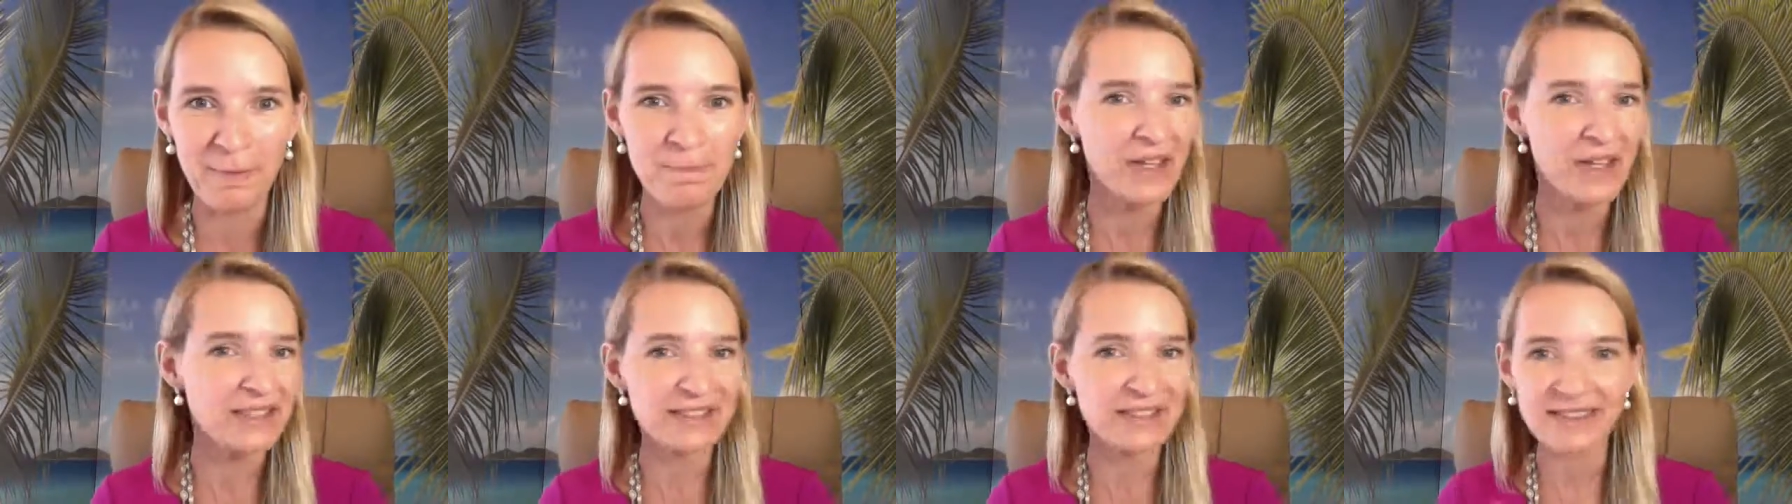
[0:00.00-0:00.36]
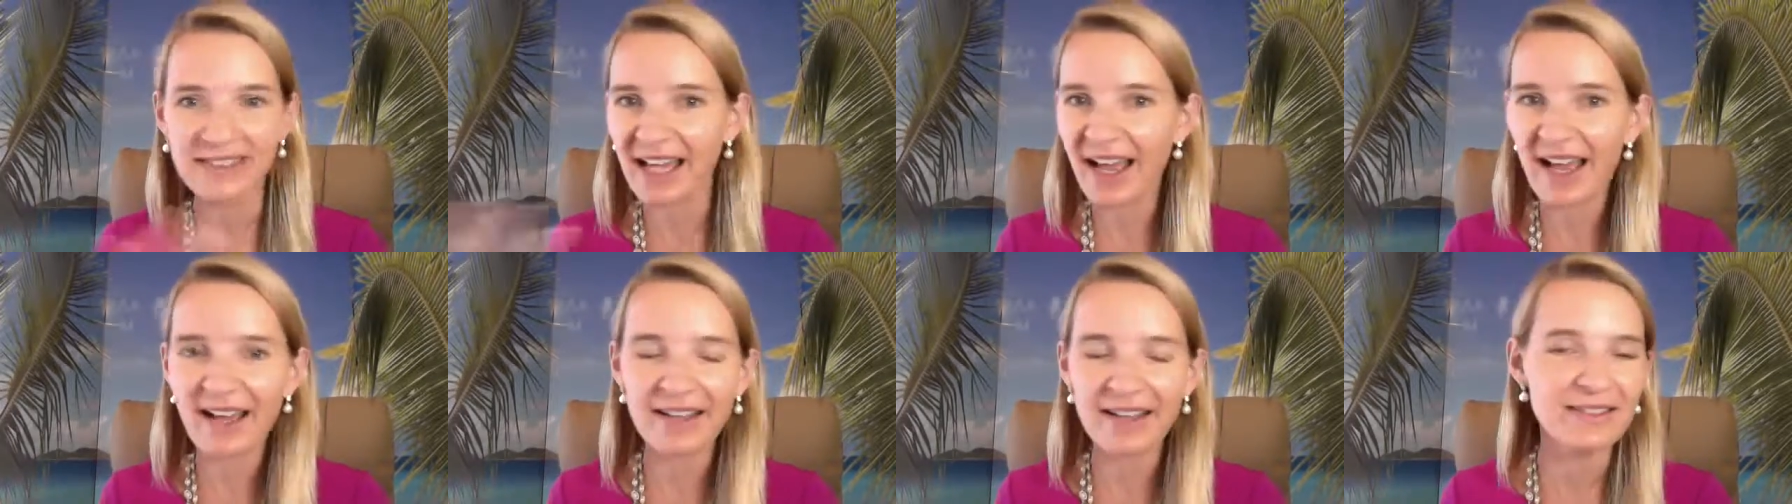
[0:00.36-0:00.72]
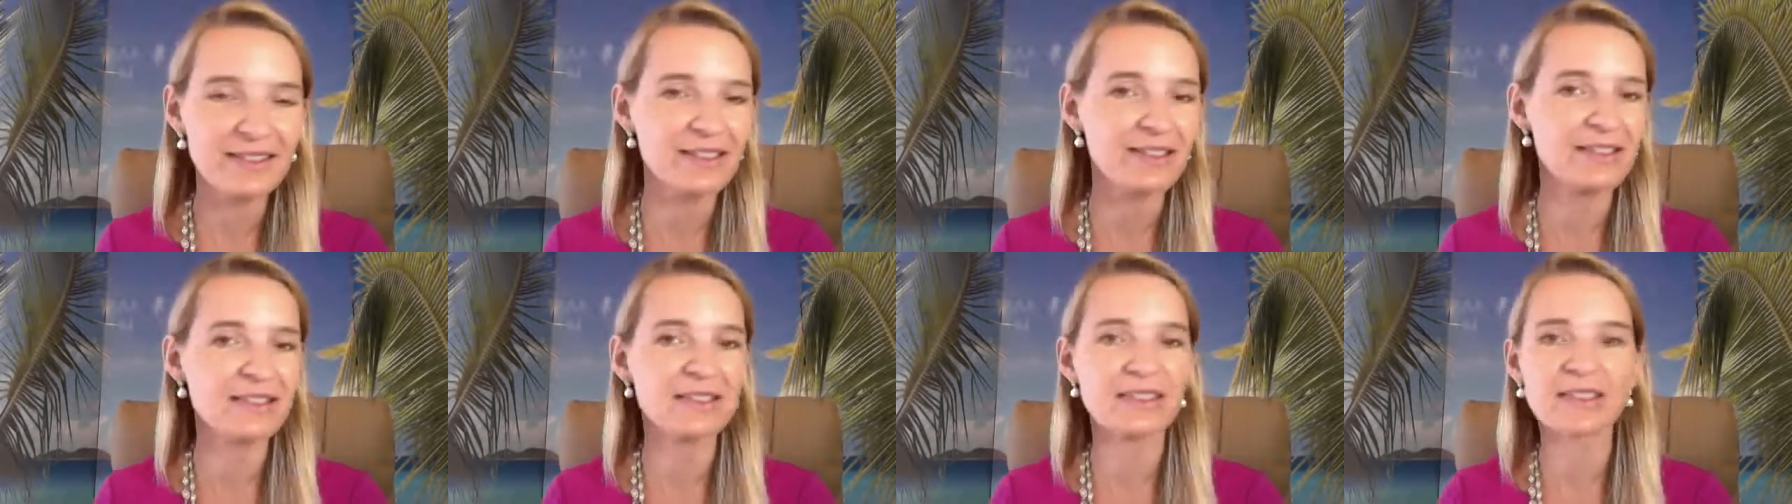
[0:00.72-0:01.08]

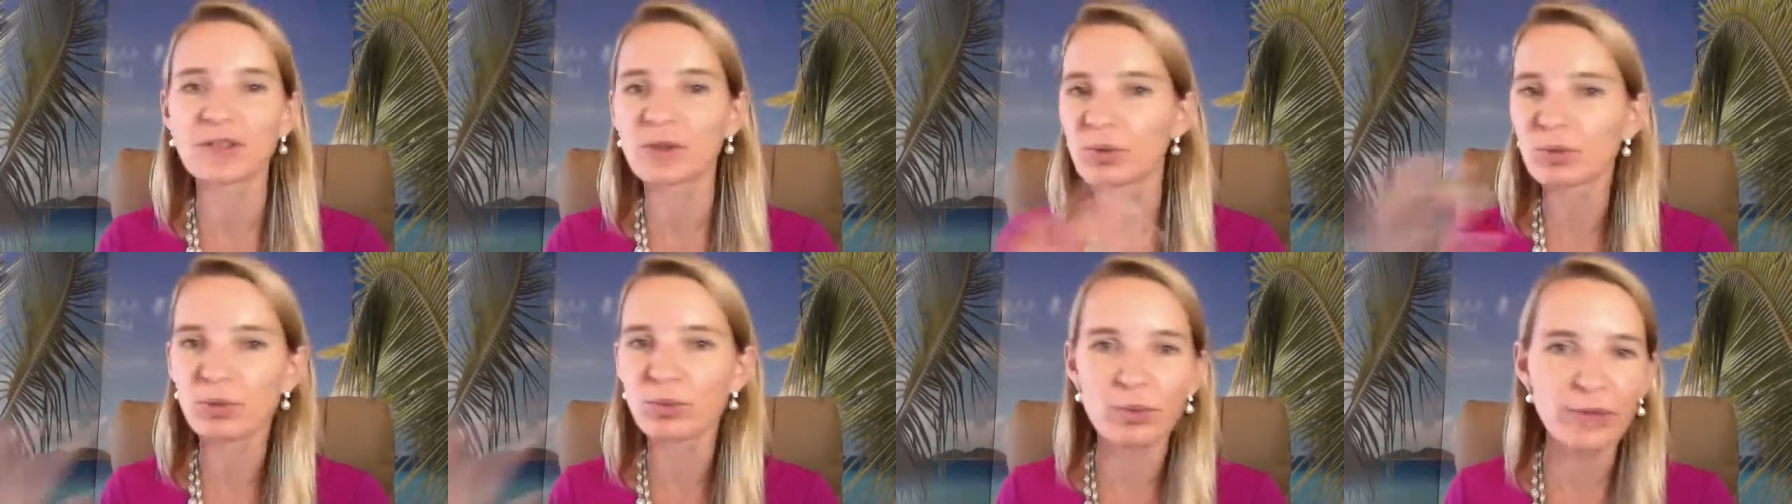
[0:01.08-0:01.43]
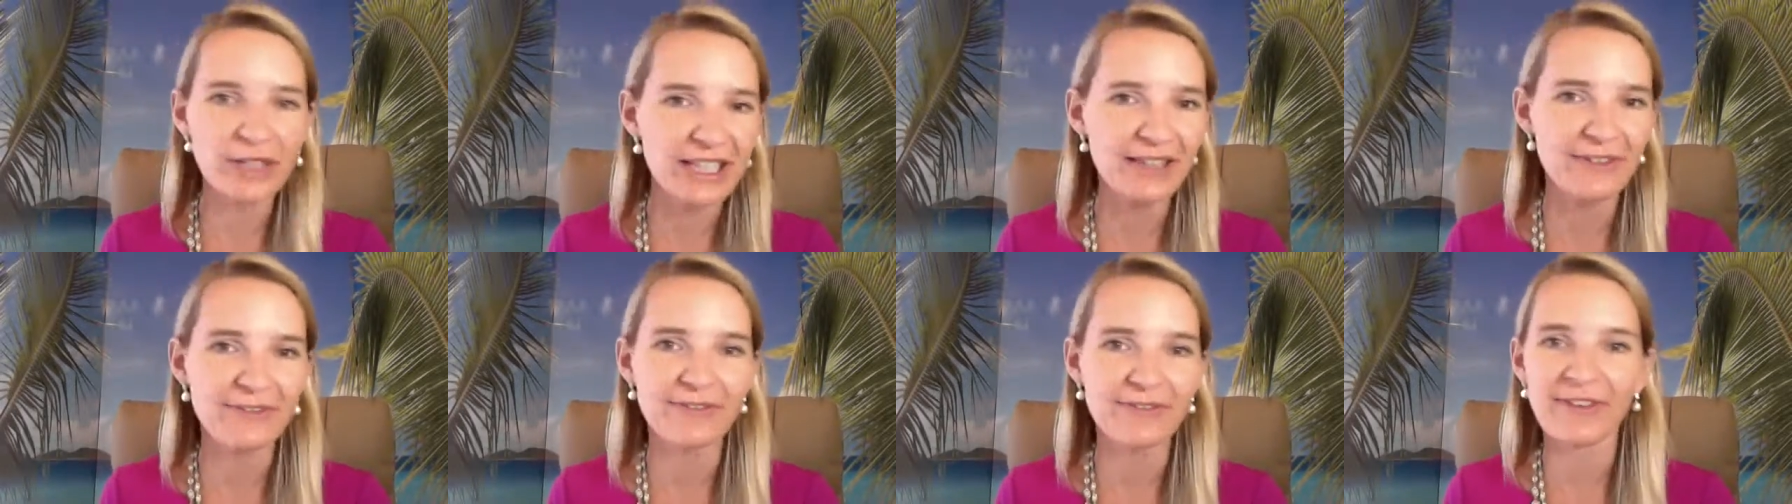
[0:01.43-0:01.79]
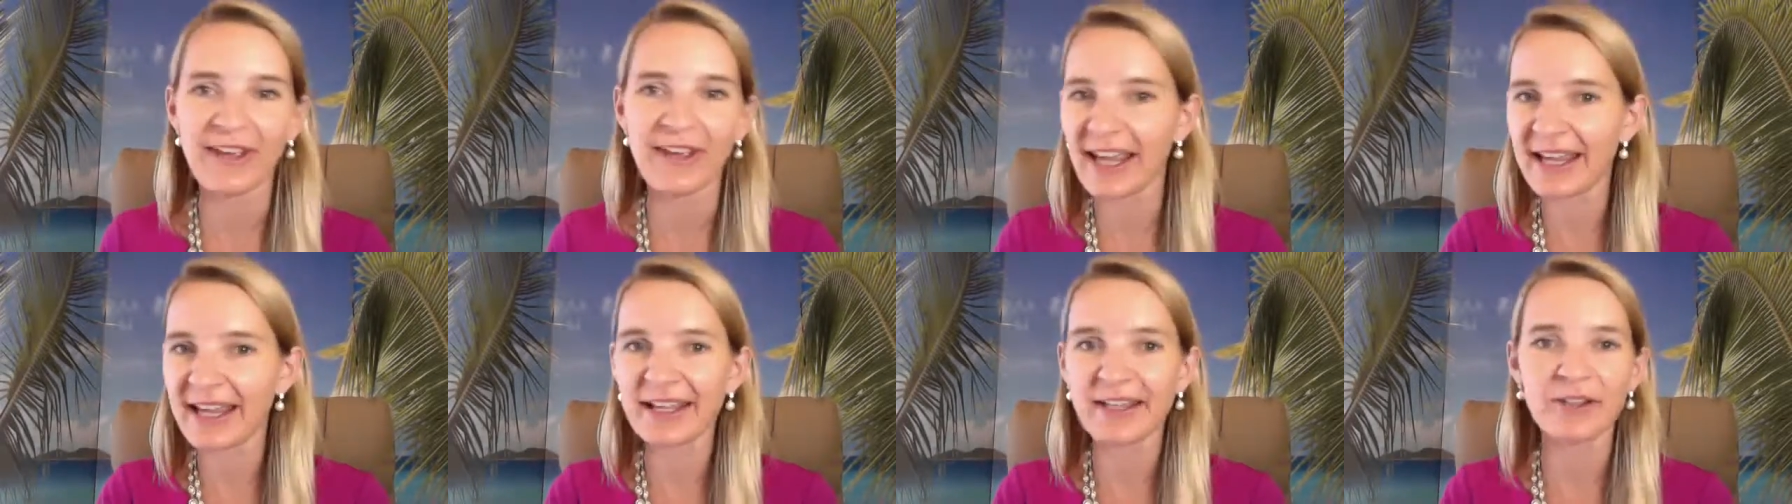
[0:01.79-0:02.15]
sadness, grief,
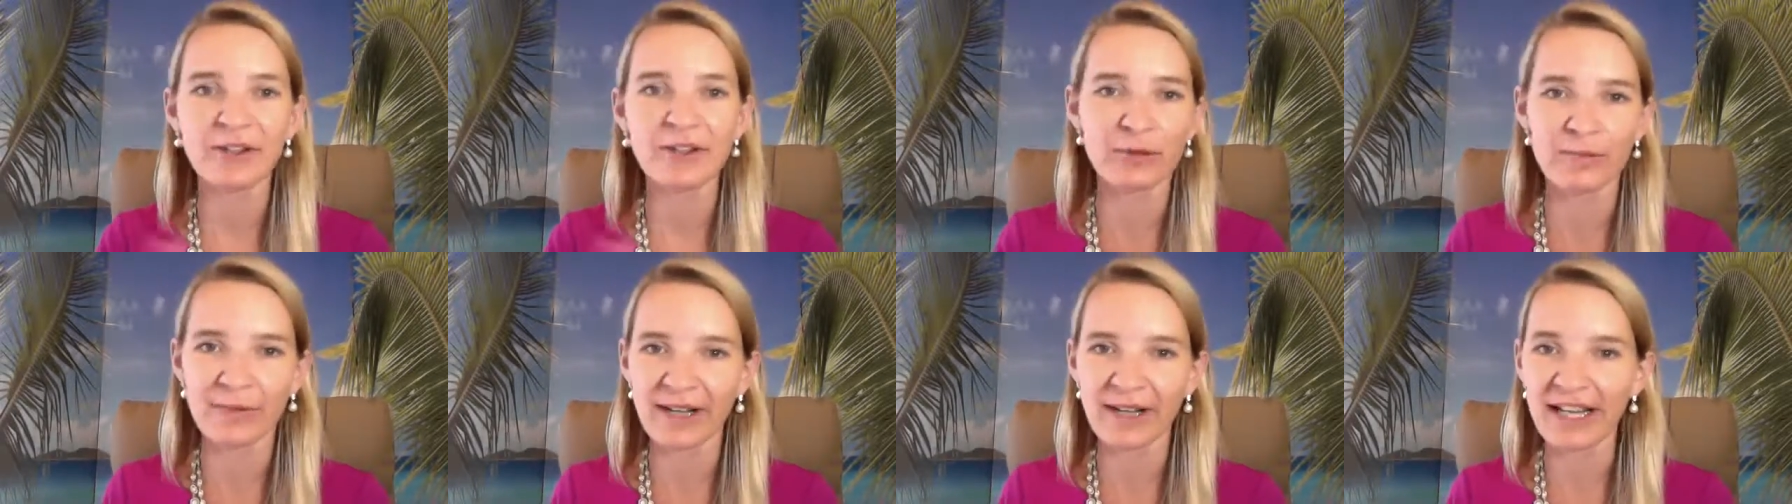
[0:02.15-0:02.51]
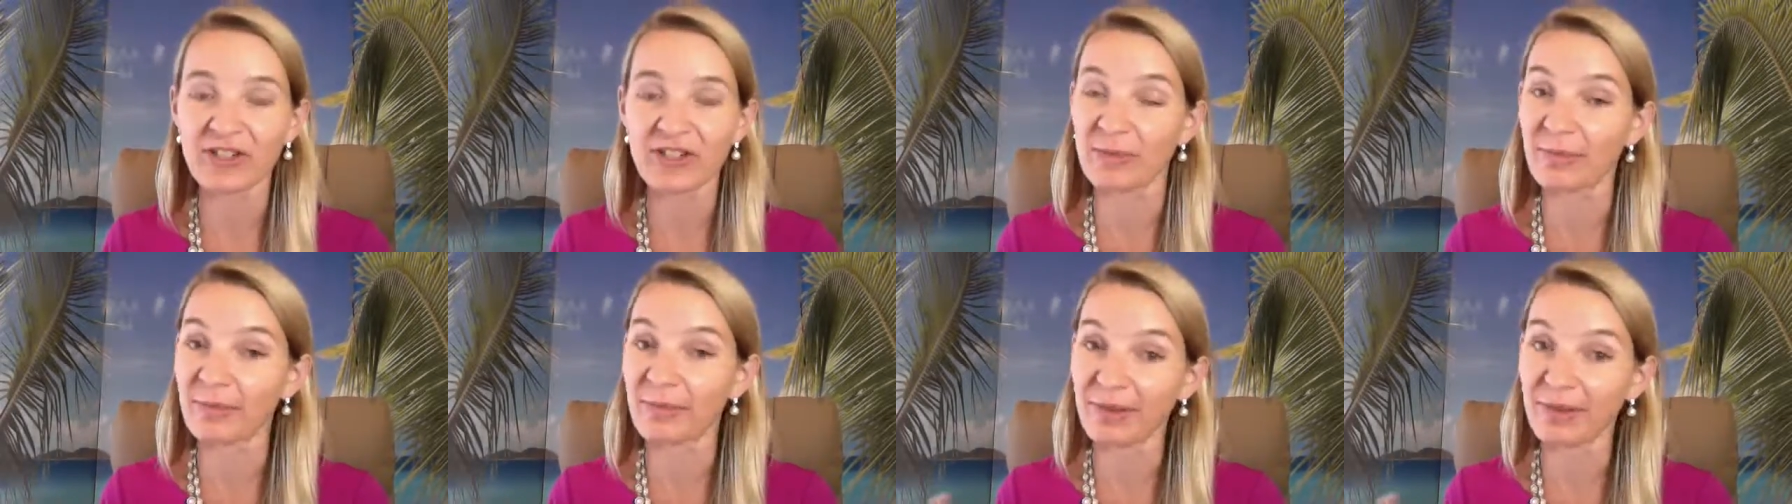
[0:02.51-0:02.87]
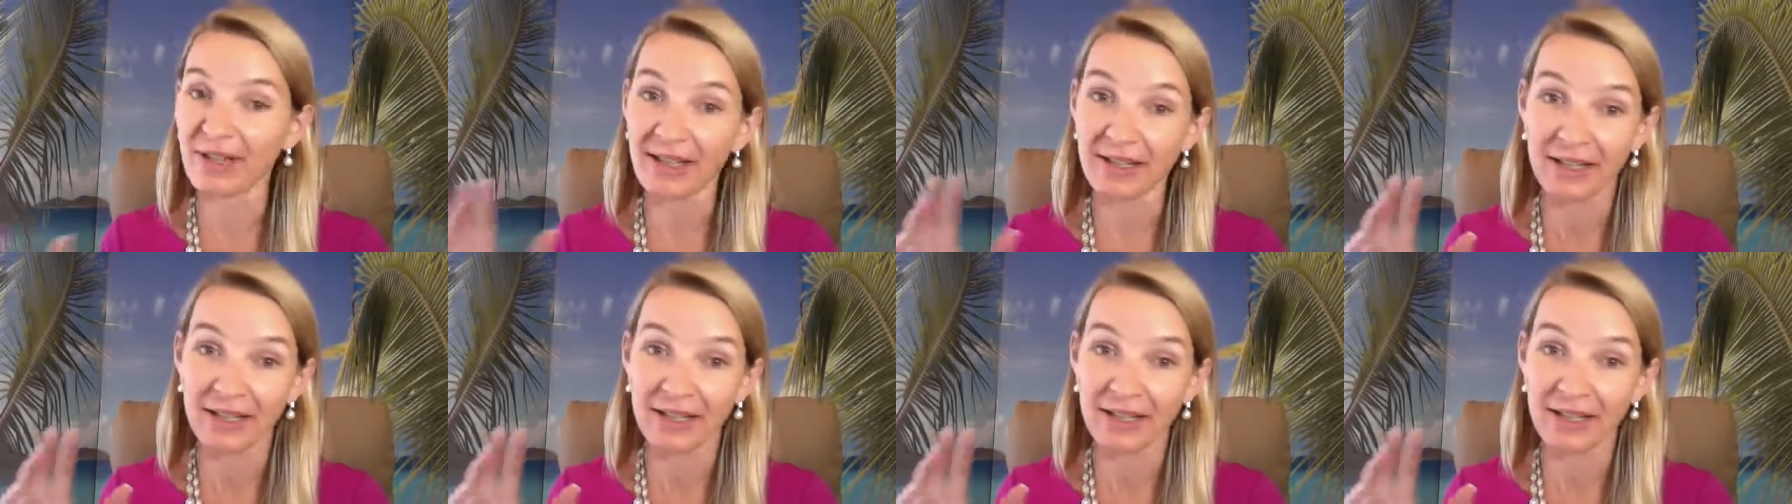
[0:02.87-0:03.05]
anger, rage, and pl-